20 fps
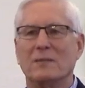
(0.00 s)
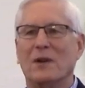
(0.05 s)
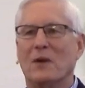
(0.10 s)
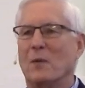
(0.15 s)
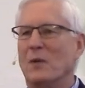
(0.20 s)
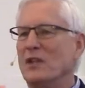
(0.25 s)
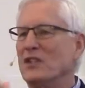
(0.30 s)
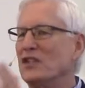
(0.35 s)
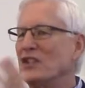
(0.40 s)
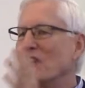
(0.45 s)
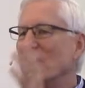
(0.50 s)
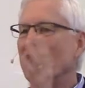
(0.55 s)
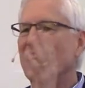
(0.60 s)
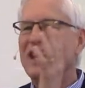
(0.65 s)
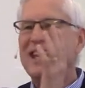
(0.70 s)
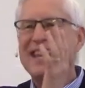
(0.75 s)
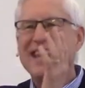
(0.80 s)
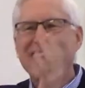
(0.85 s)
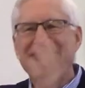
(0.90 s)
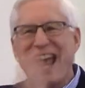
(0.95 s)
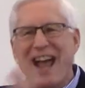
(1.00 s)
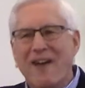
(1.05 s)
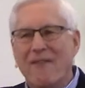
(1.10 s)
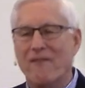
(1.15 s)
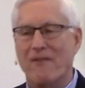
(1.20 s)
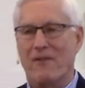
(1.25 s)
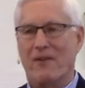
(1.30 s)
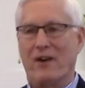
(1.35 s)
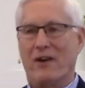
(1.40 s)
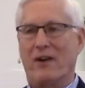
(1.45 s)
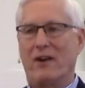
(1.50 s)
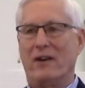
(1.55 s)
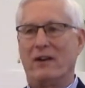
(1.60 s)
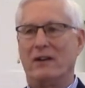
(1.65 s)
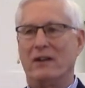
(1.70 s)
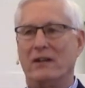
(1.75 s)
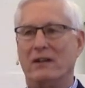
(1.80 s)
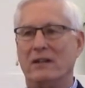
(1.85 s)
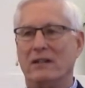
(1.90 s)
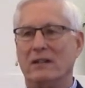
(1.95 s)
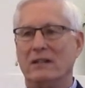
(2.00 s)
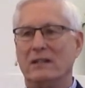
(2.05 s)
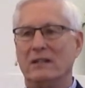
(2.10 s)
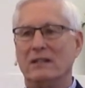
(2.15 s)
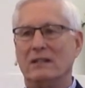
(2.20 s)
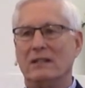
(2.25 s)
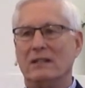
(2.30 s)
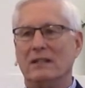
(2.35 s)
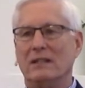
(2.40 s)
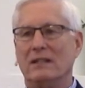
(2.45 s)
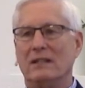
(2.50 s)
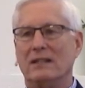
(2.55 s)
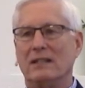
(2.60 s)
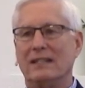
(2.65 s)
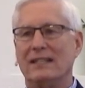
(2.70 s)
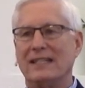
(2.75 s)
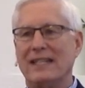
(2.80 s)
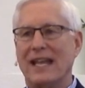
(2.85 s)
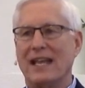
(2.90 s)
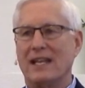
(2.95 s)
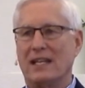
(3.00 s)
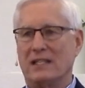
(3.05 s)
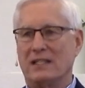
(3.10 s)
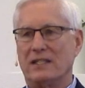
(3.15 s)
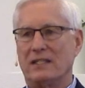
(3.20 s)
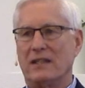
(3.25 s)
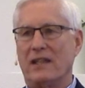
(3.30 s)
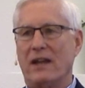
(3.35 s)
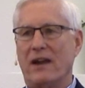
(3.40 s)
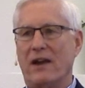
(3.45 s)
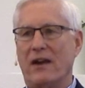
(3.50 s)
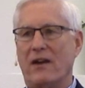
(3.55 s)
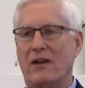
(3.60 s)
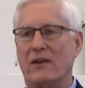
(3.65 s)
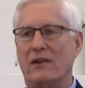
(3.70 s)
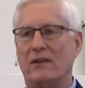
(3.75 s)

but which could never get us there.